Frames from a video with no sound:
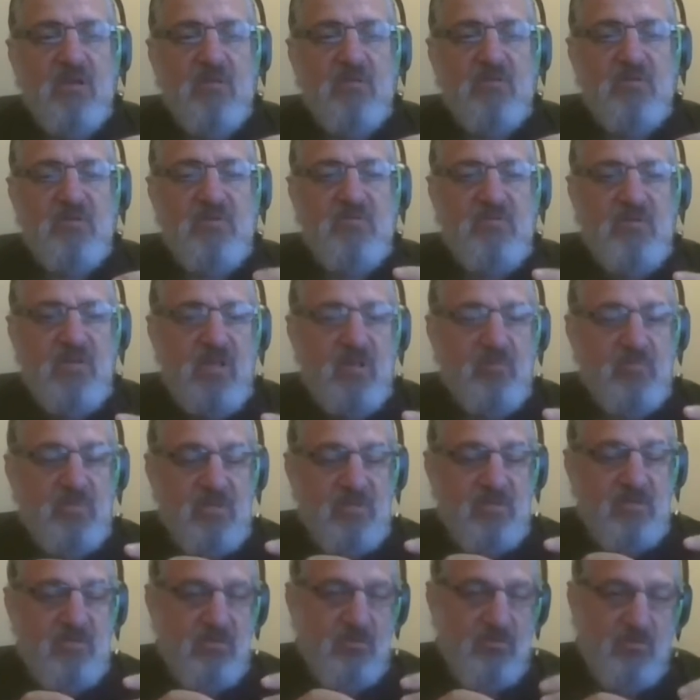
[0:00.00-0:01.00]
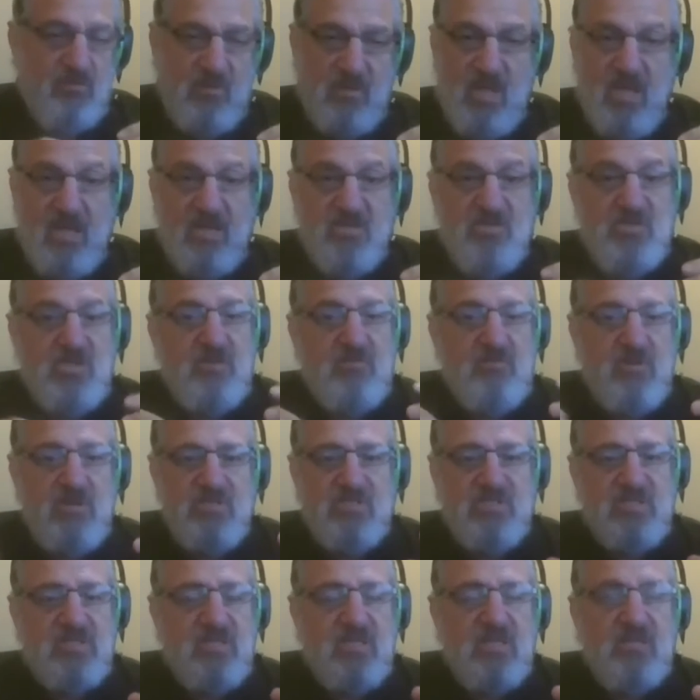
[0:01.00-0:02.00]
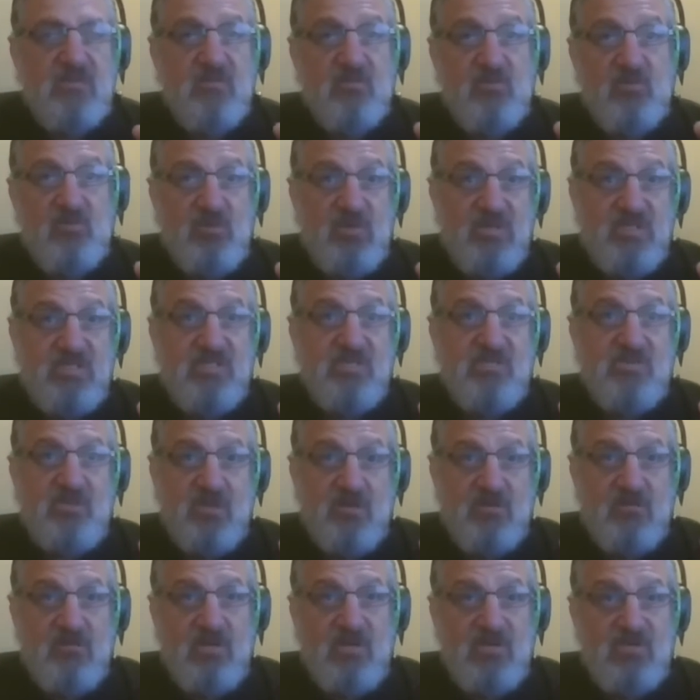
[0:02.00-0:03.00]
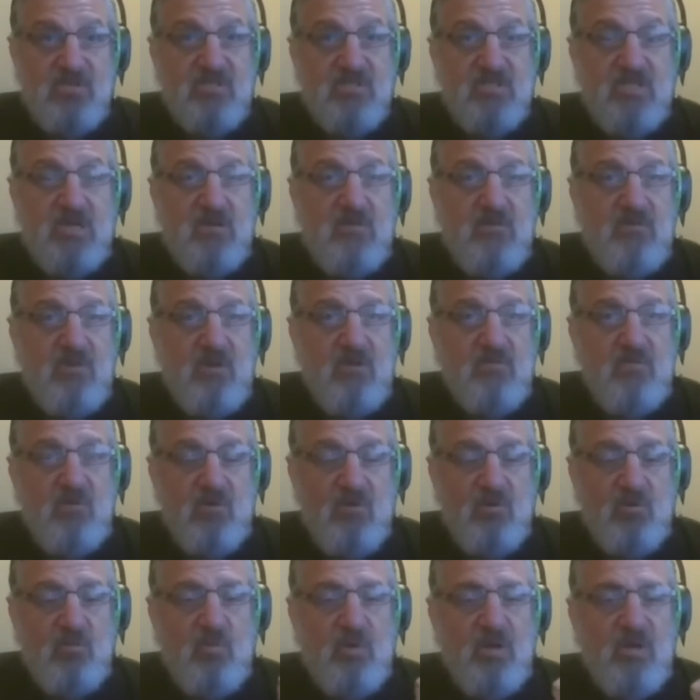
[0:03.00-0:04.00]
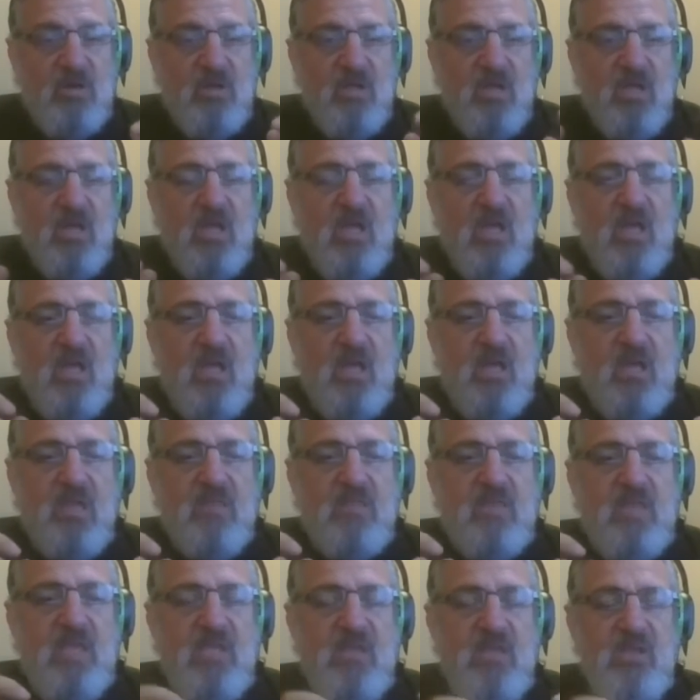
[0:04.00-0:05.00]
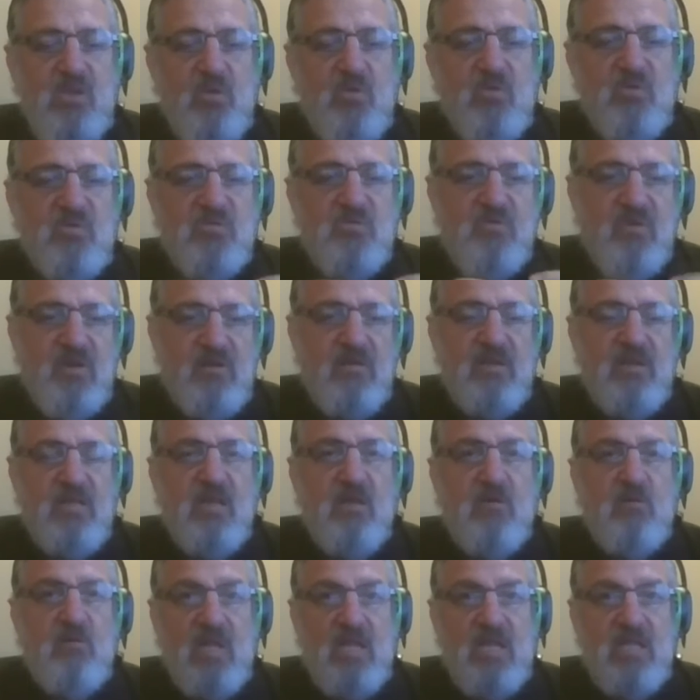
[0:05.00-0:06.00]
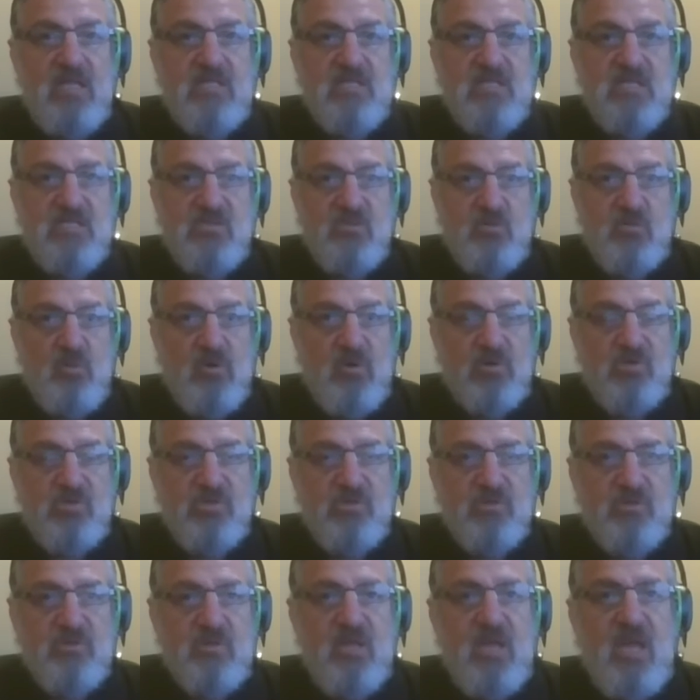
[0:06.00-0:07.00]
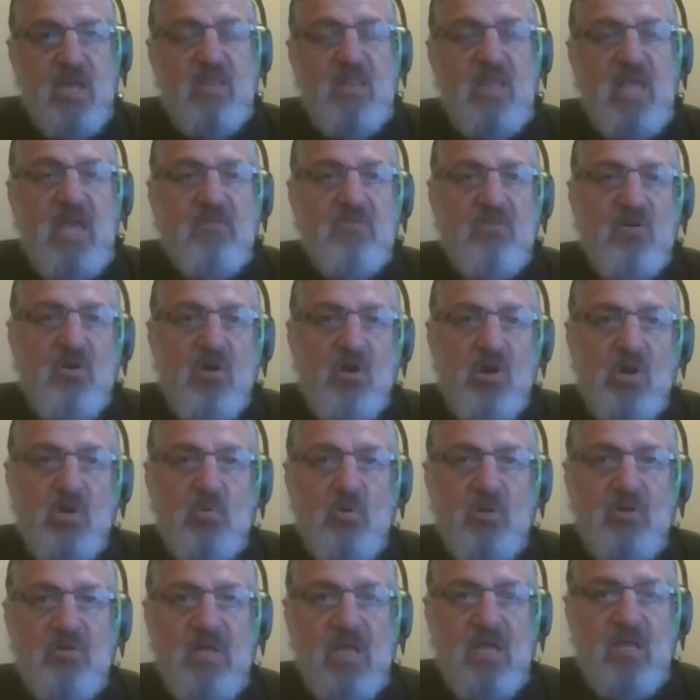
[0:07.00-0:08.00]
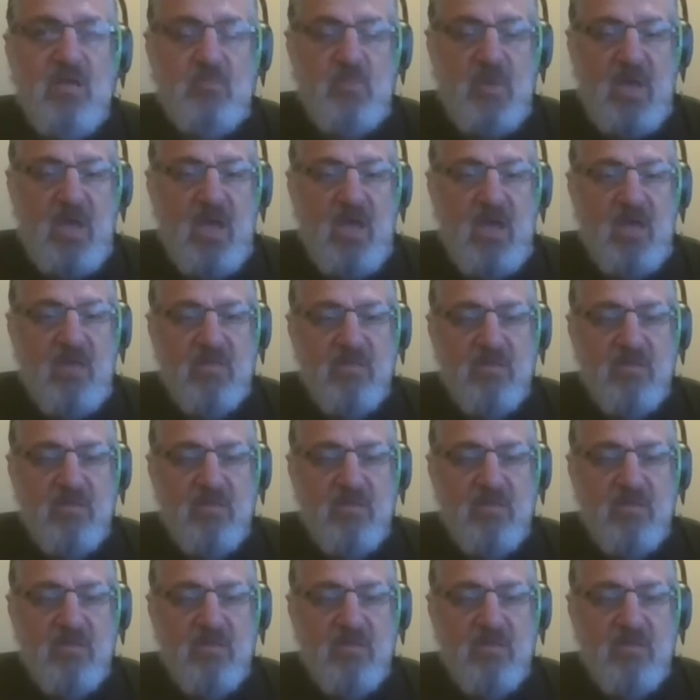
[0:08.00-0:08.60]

developed through a lot of generations. I think there are 36 generations now of hardware. They use very low latency storage, and they have a hardware data path